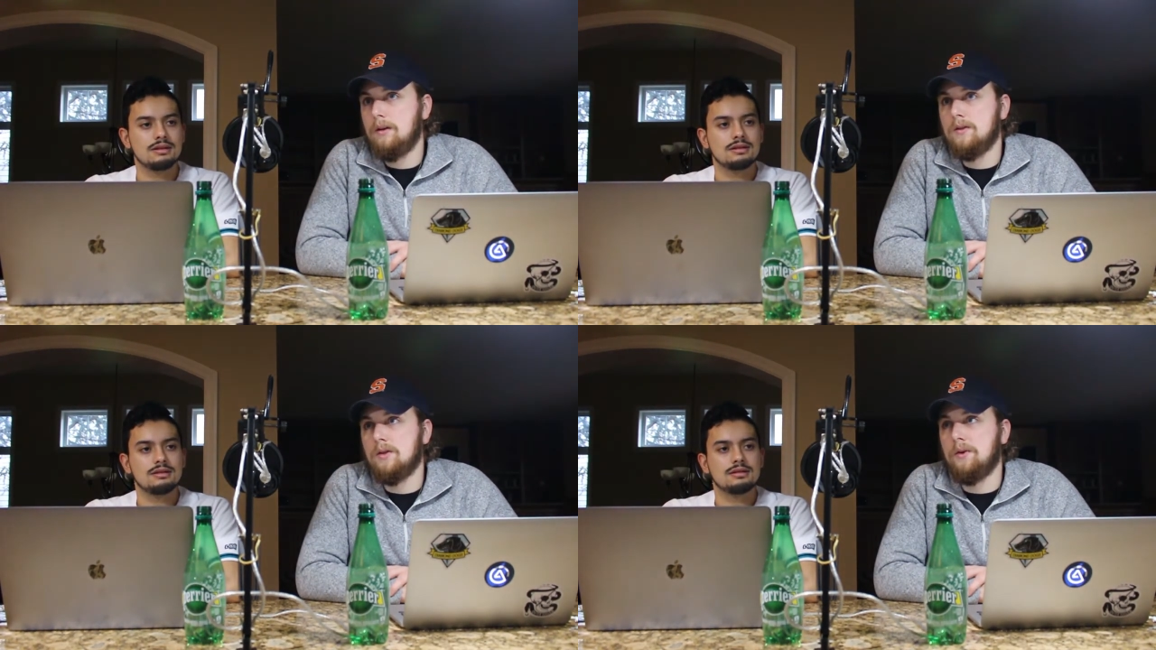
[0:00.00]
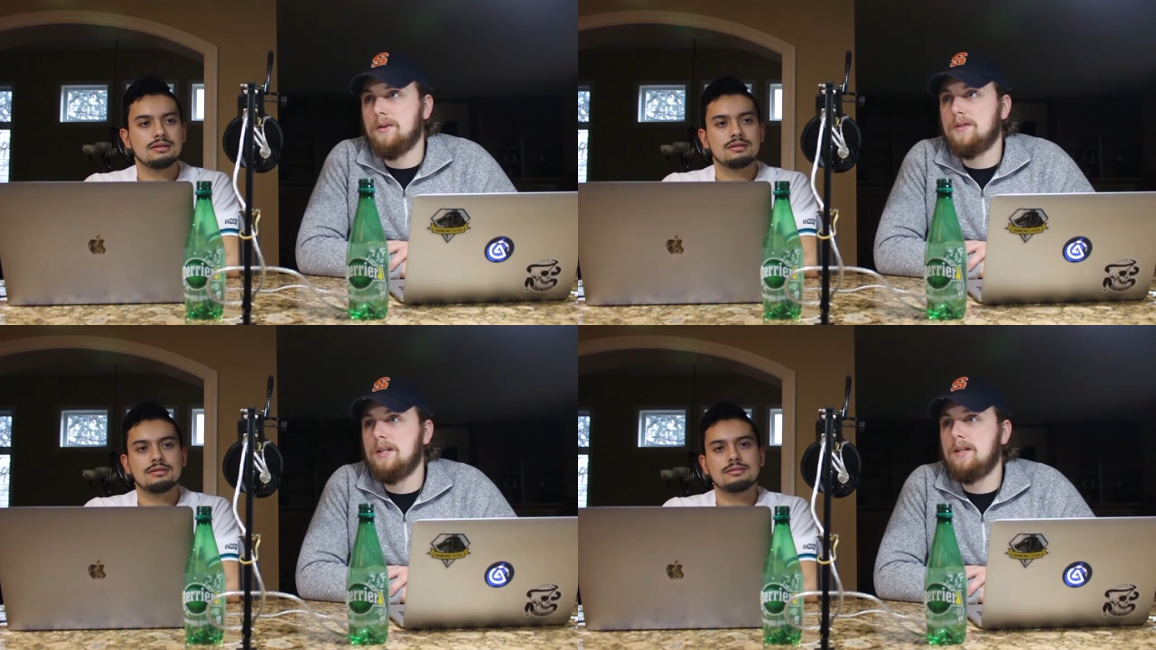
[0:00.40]
Speaker 1: So
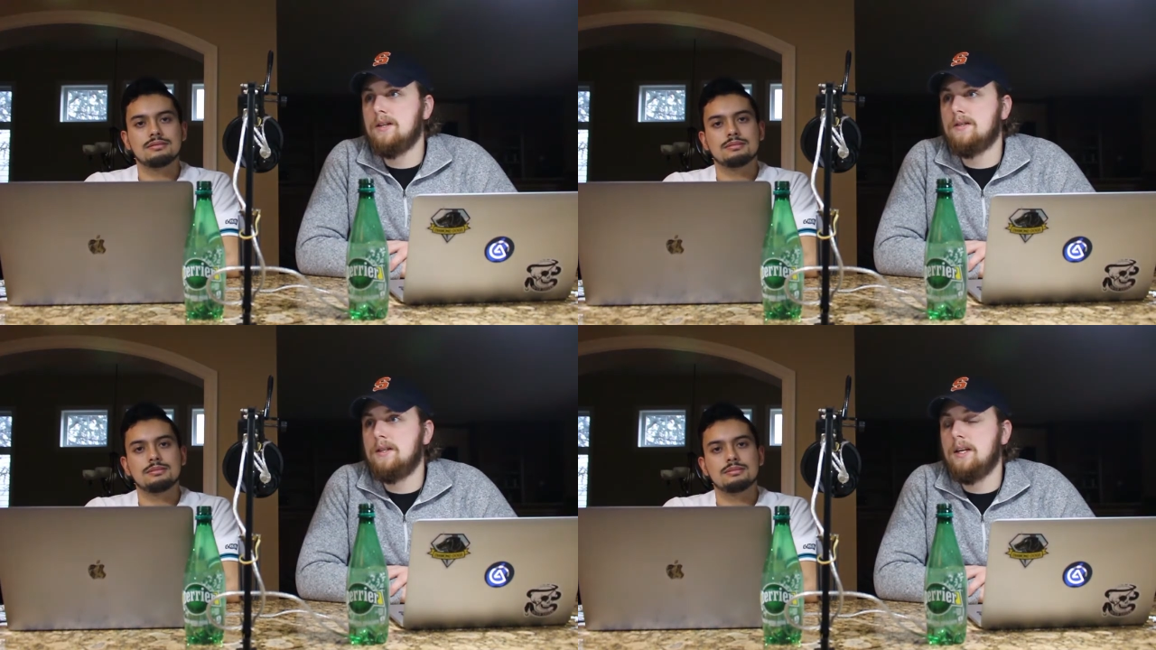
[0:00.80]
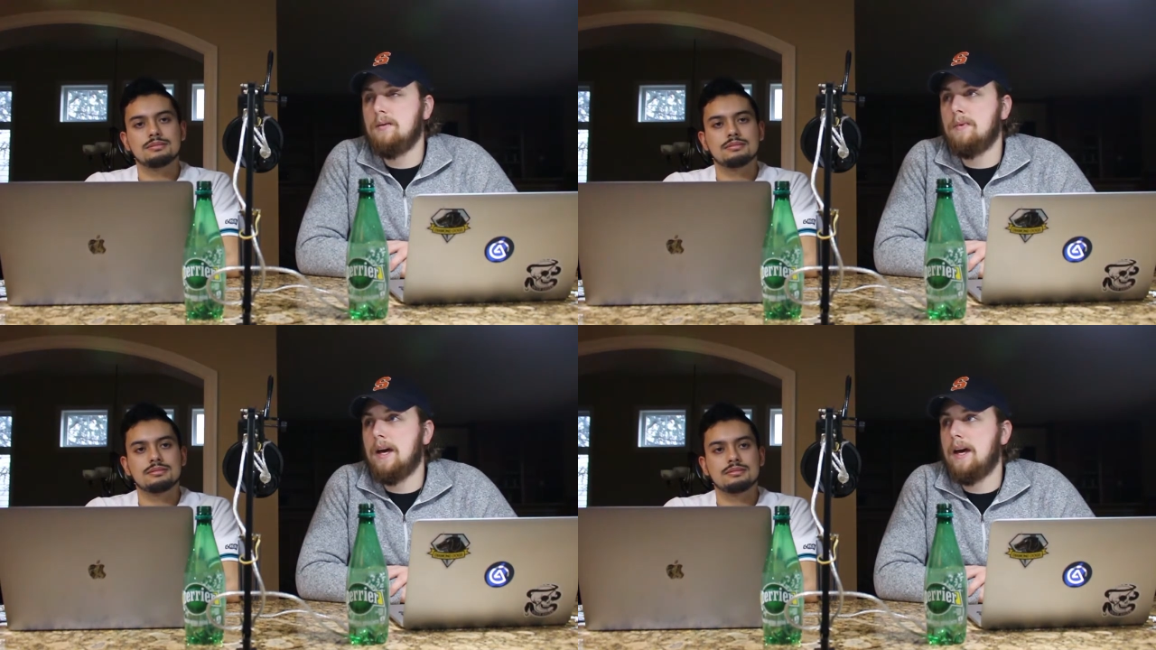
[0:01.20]
to see this
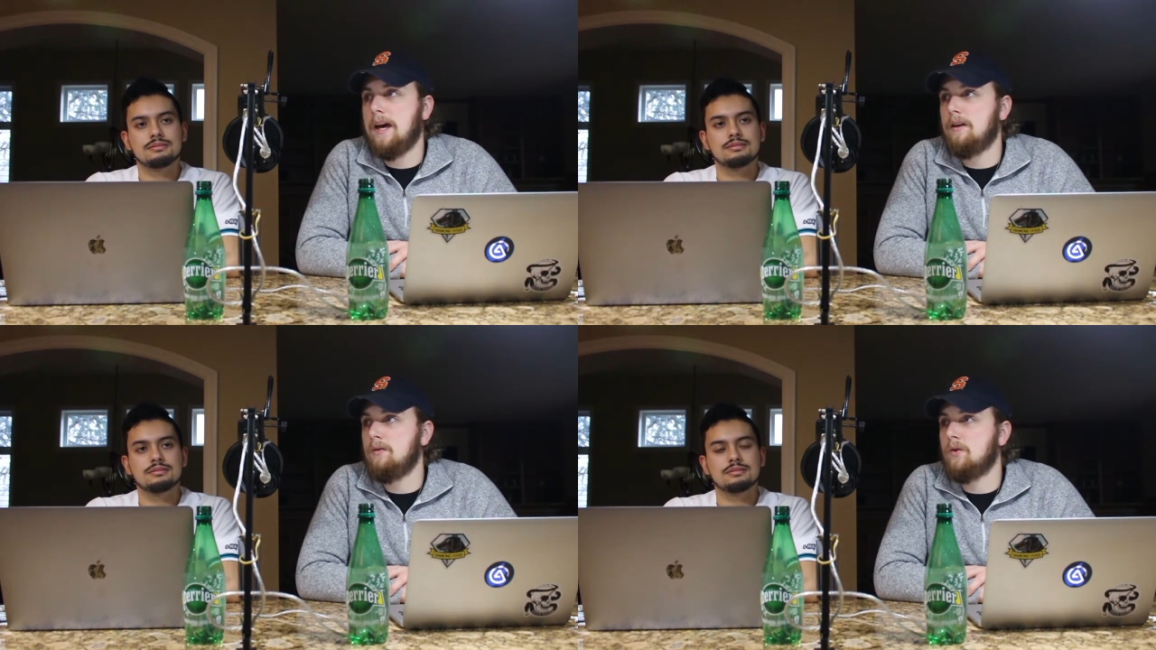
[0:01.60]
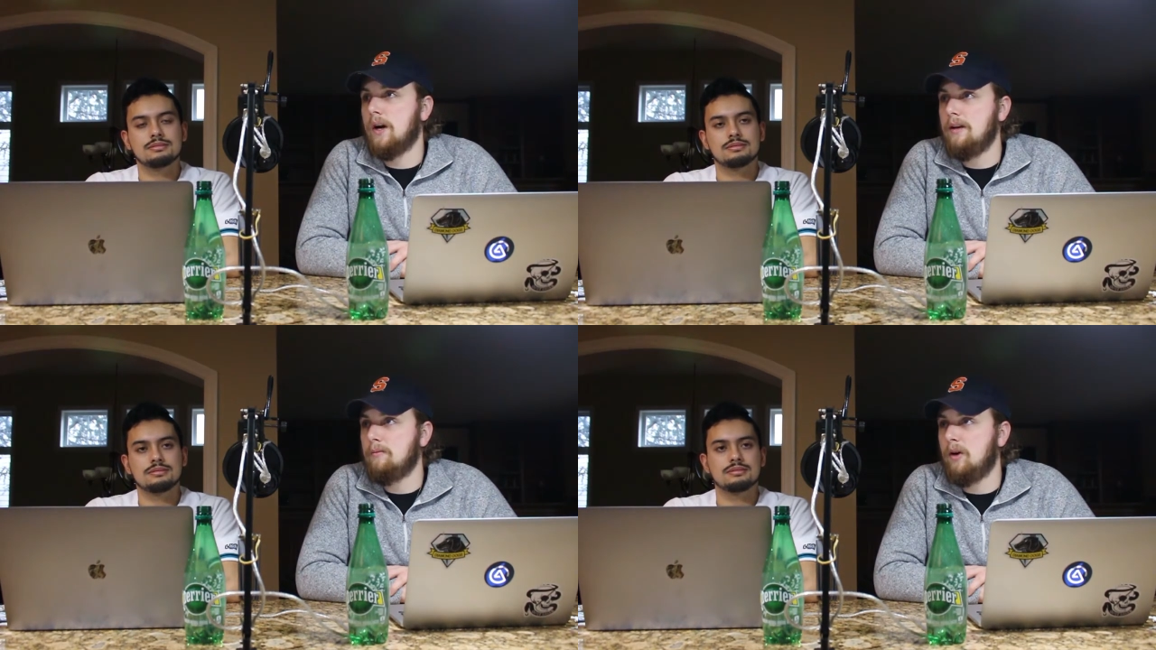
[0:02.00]
team that had
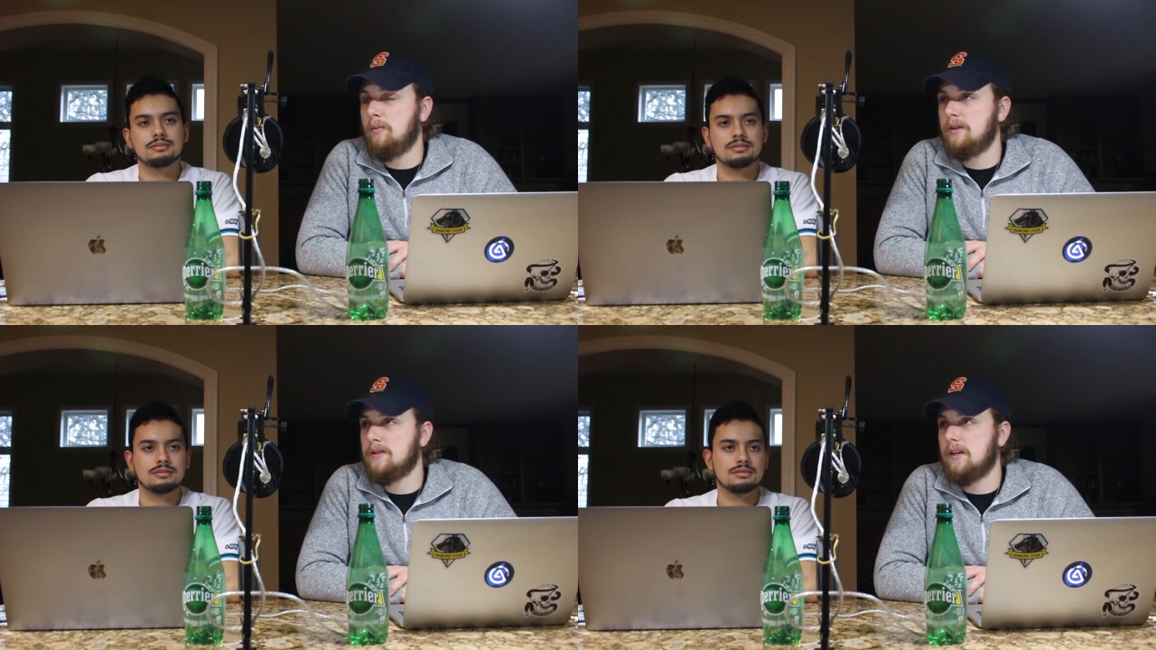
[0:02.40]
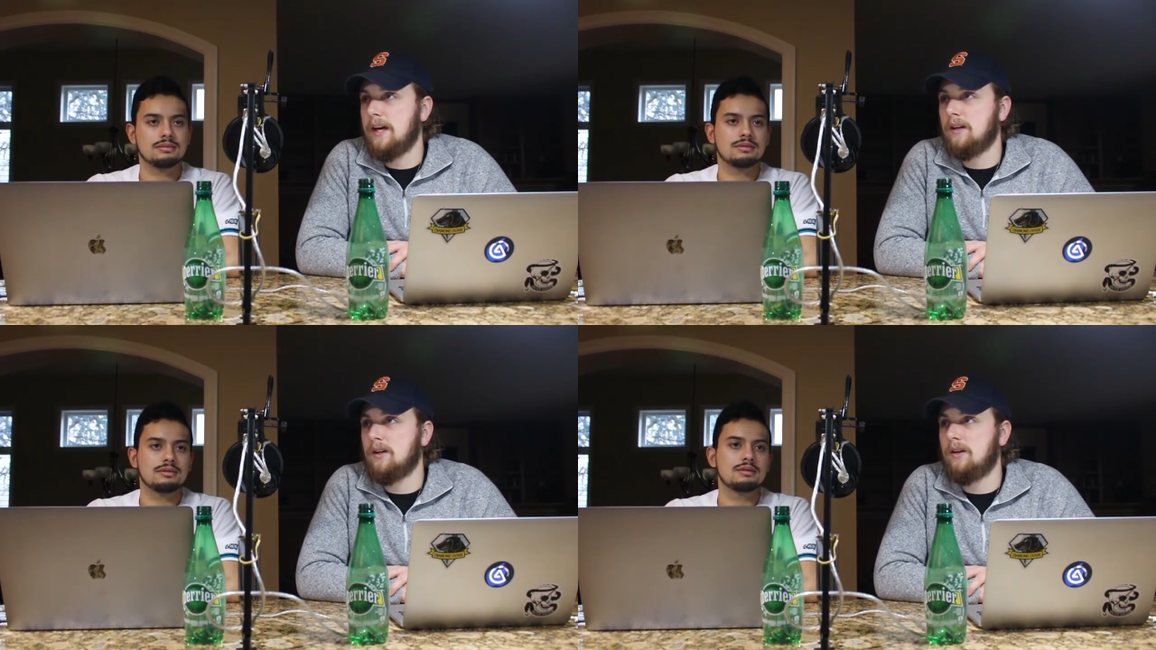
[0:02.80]
great moments and
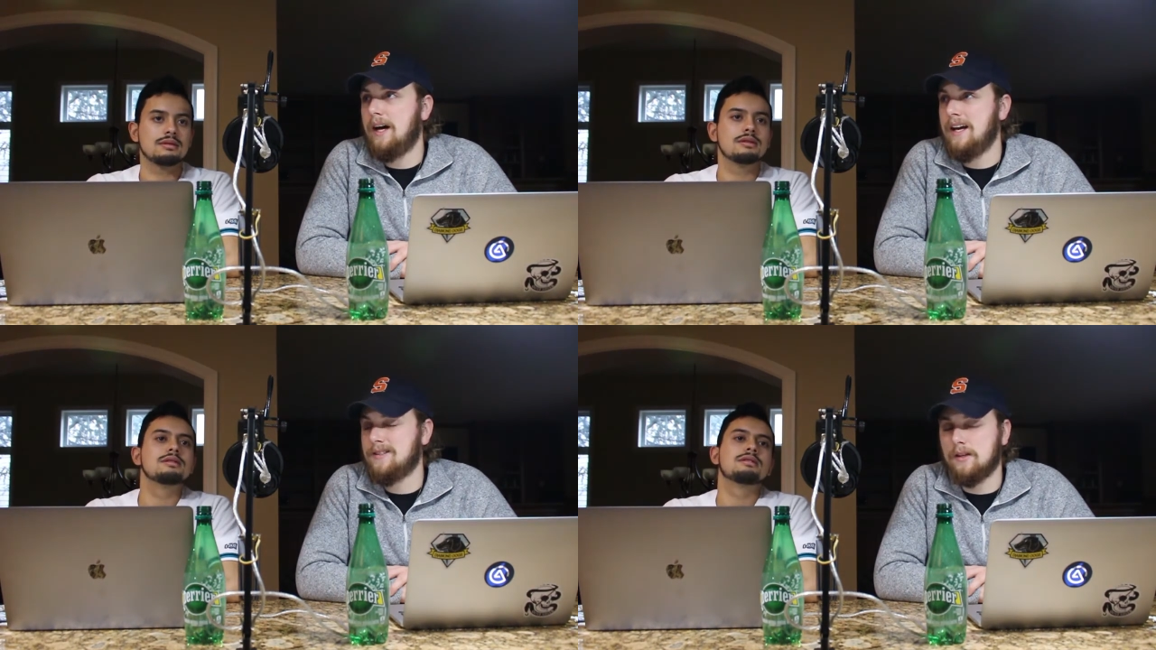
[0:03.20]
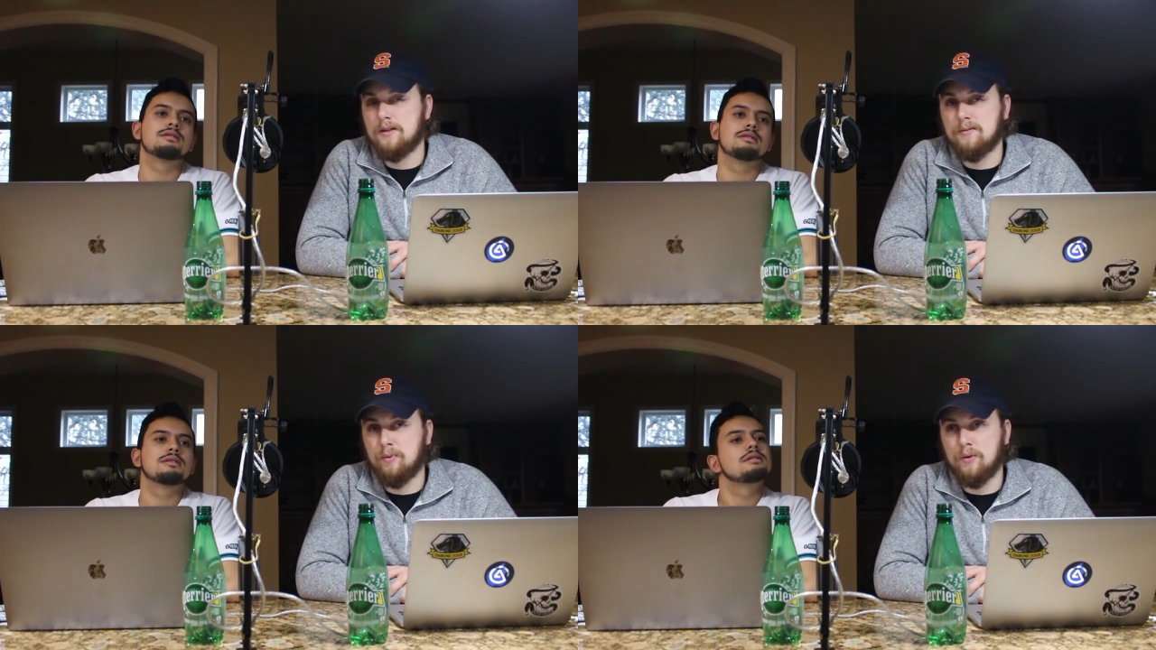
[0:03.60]
had a classic
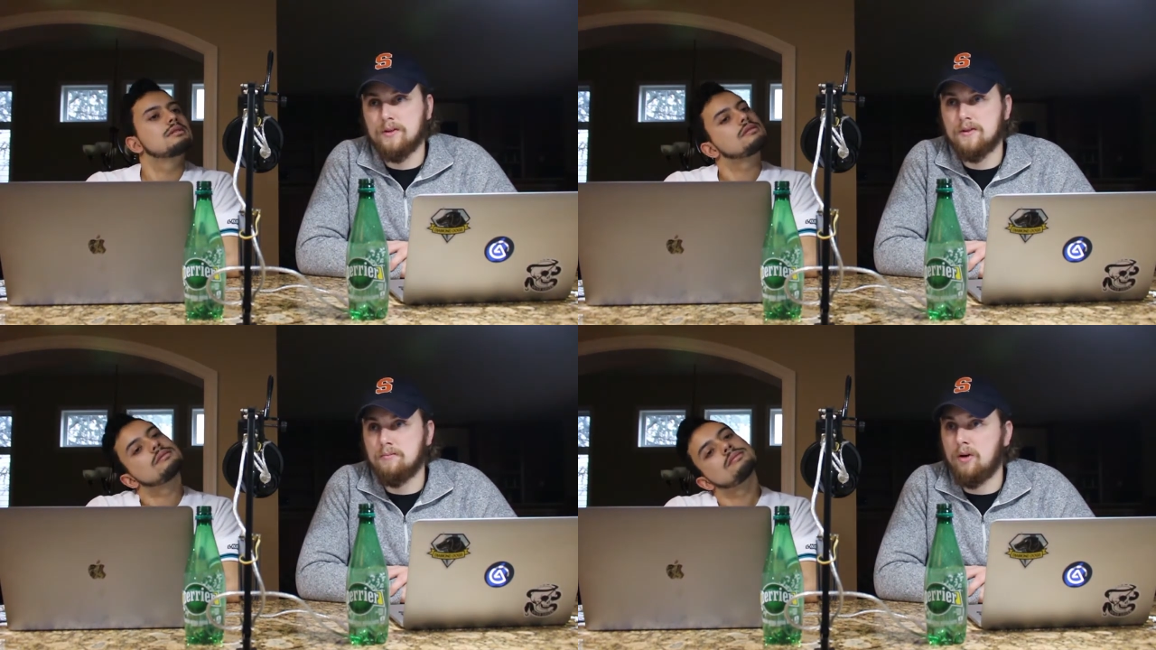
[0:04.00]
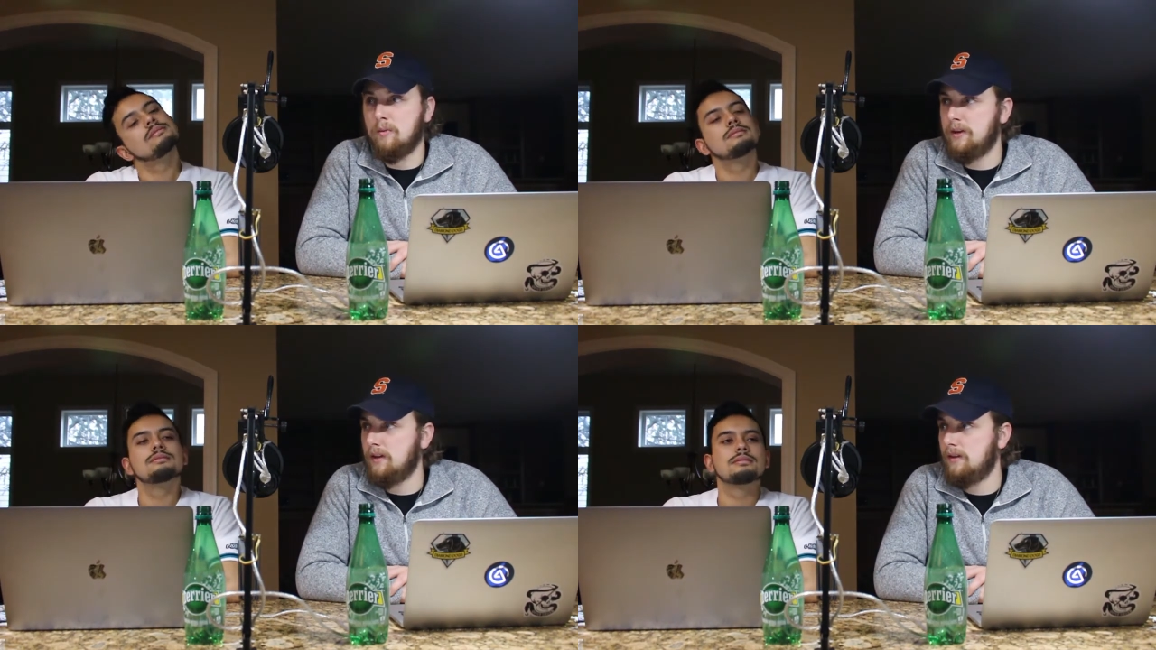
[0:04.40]
sports
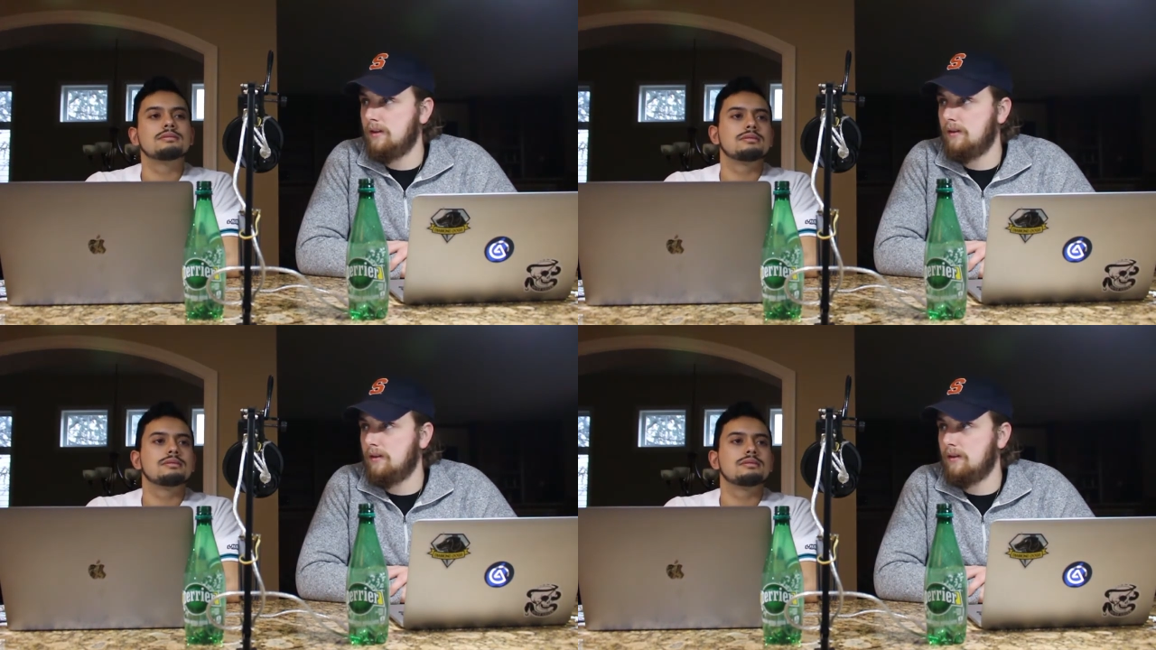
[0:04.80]
moment